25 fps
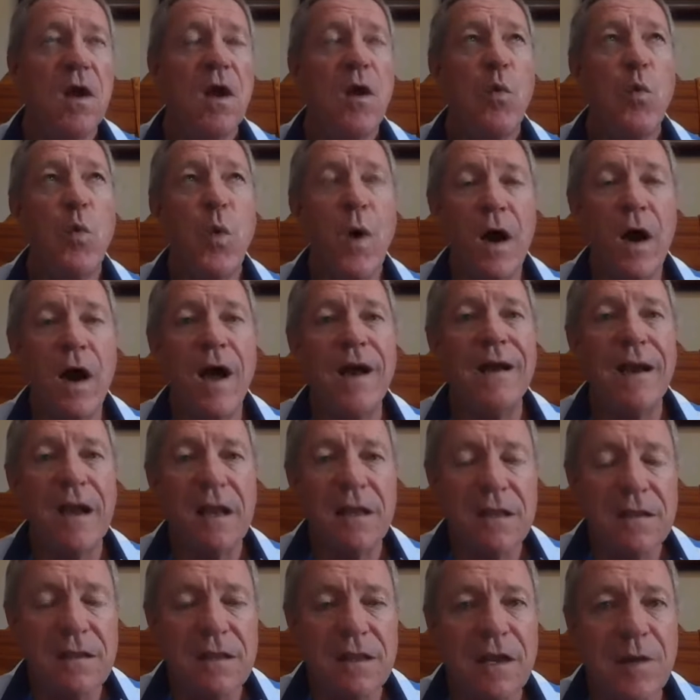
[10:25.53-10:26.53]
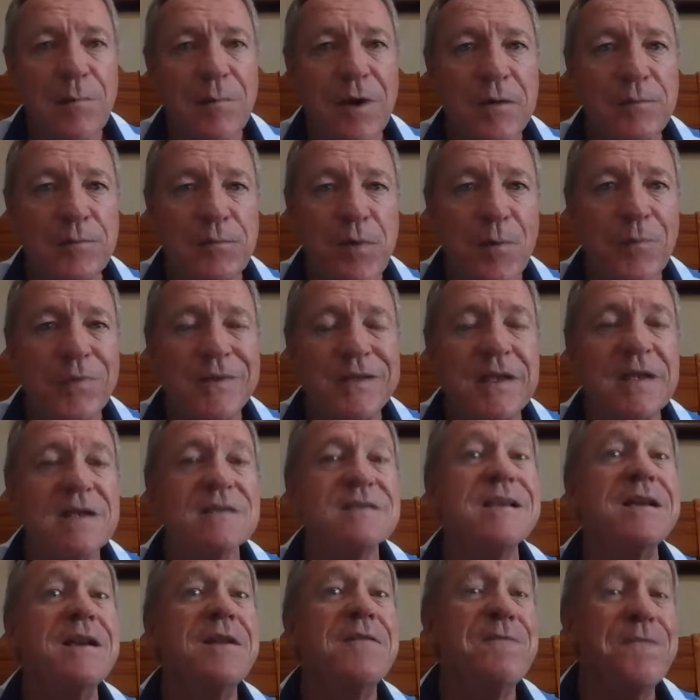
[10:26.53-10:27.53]
Another thing about property
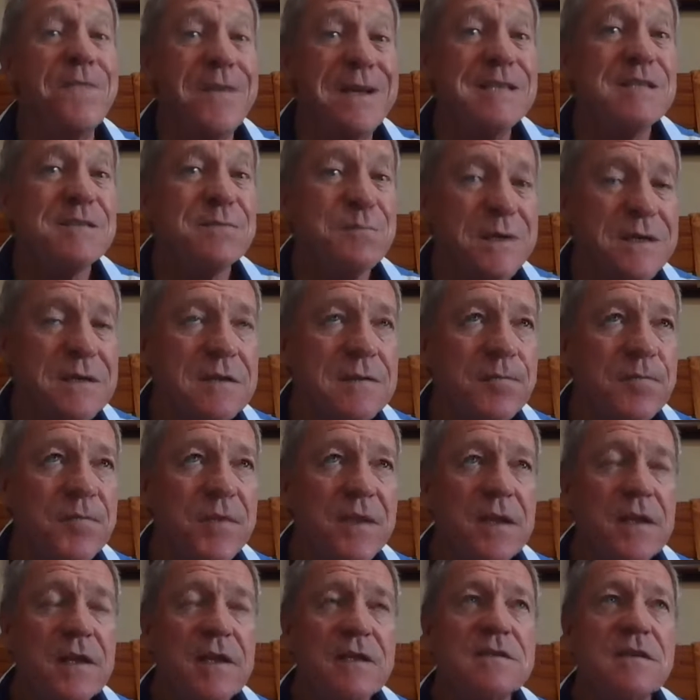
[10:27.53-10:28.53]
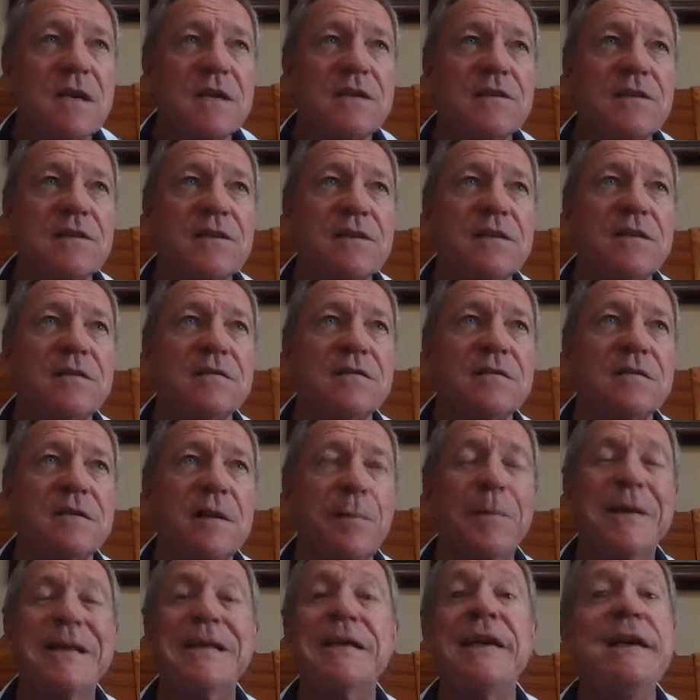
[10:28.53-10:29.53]
as an investment is that the
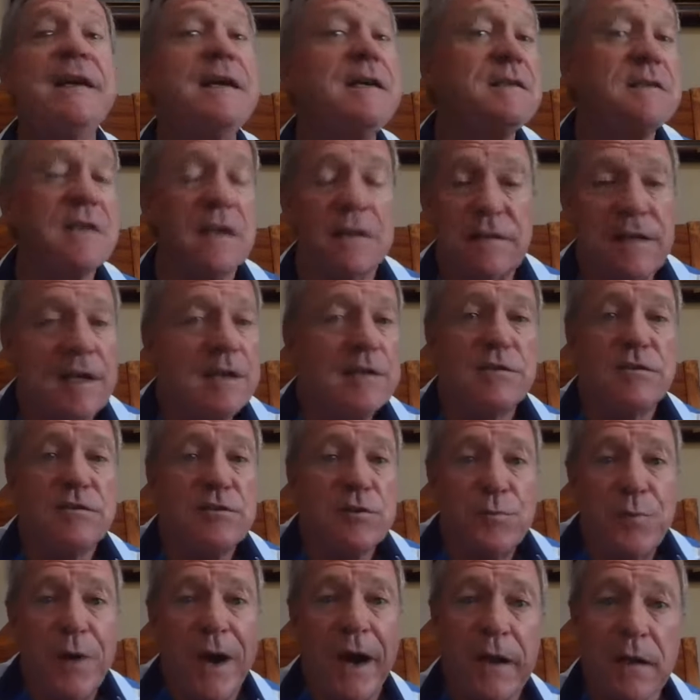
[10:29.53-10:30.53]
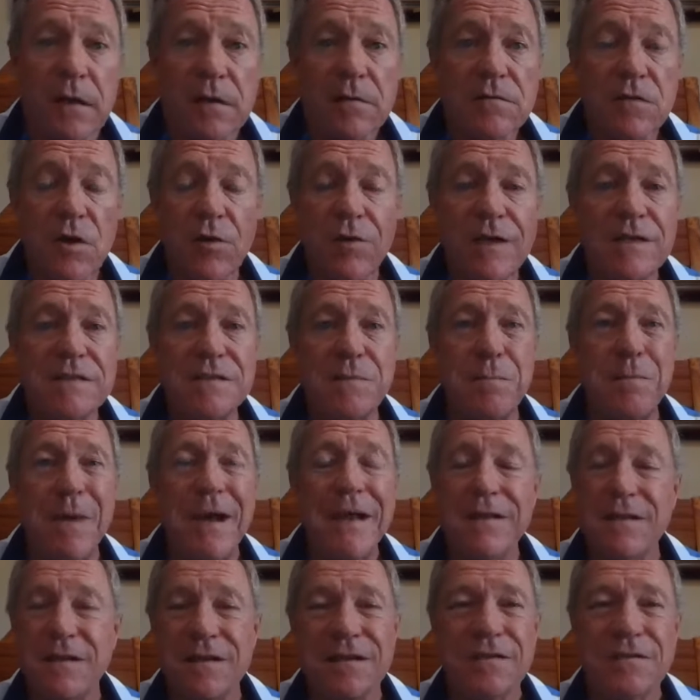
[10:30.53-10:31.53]
geyser tends to break. So there's
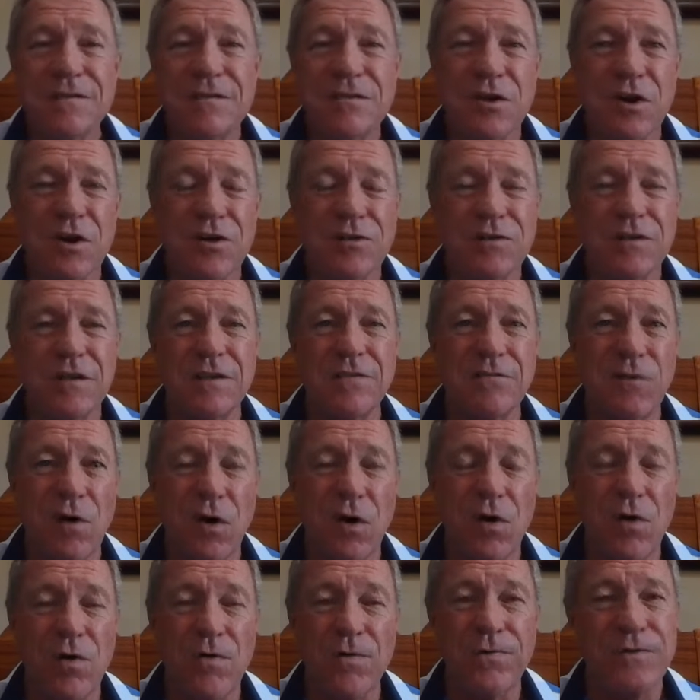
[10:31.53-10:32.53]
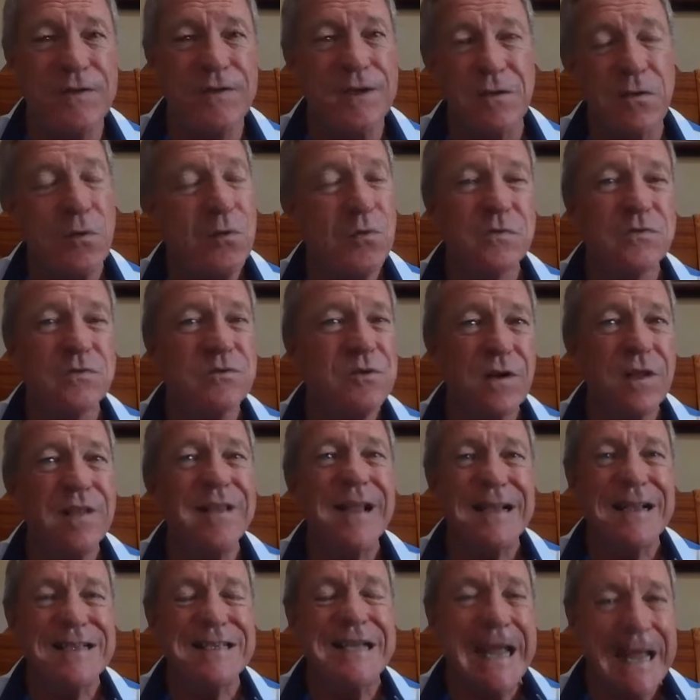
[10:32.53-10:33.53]
maintenance cost involved, and also
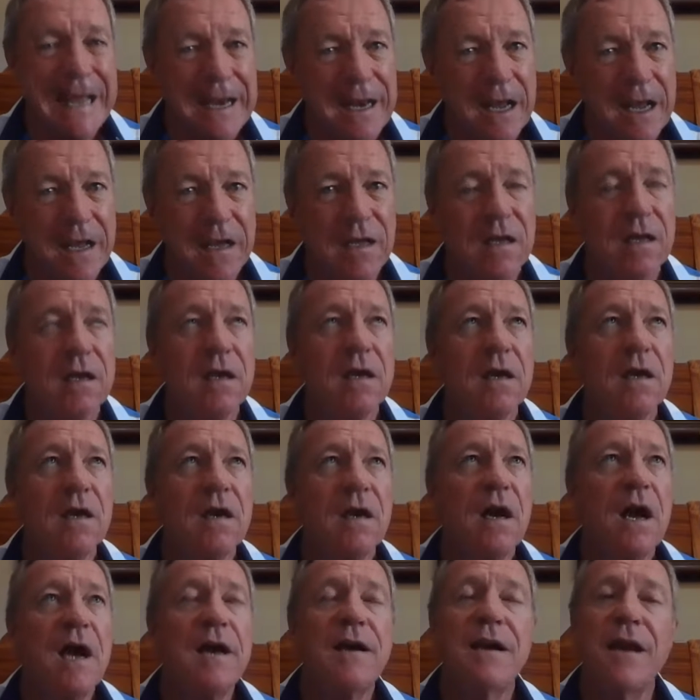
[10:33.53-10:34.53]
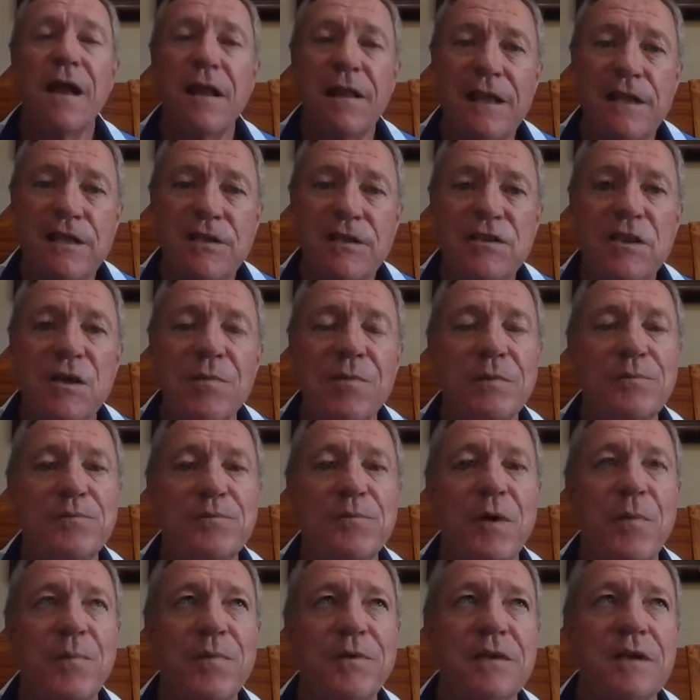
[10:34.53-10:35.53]
that's a headache. Another issue about
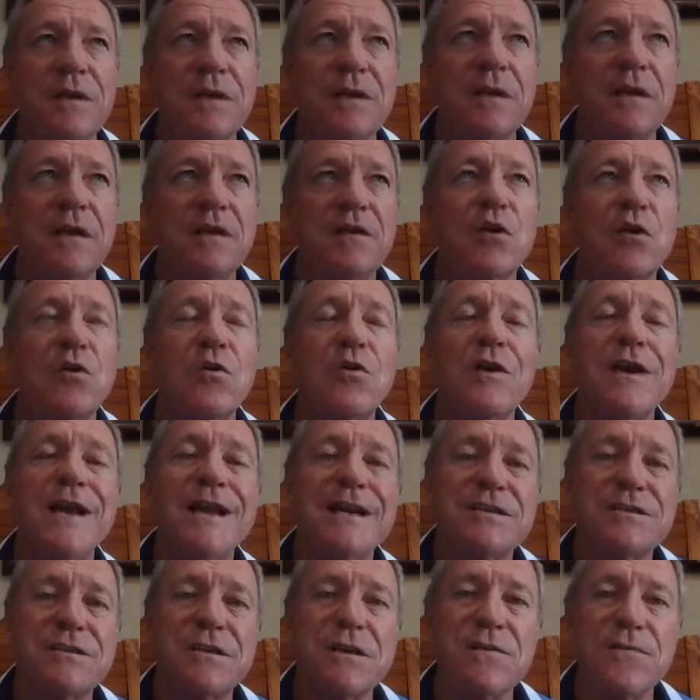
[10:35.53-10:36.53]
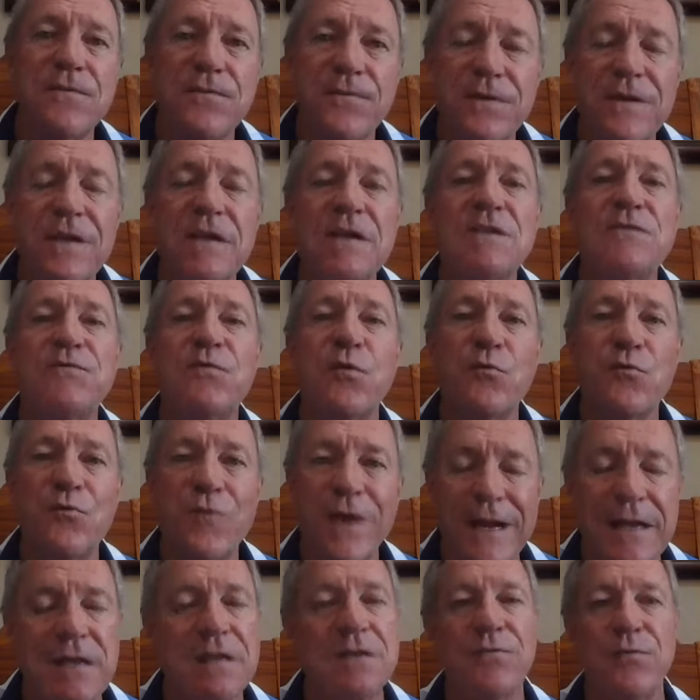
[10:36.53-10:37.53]
property, the collection fees for
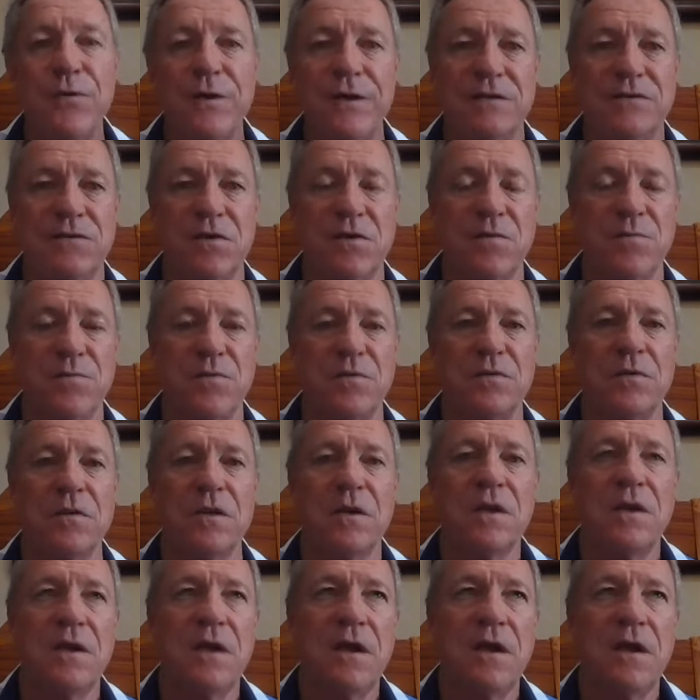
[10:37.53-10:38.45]
rent, for example,